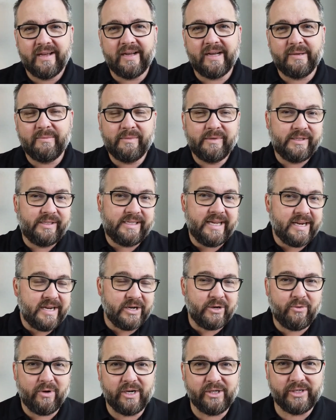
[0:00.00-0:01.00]
Um,
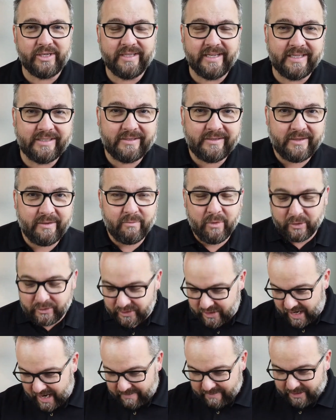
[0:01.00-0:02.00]
second question that's the
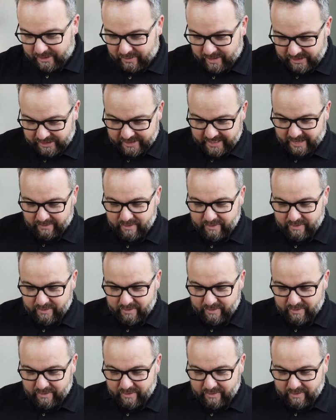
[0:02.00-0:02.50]
most common question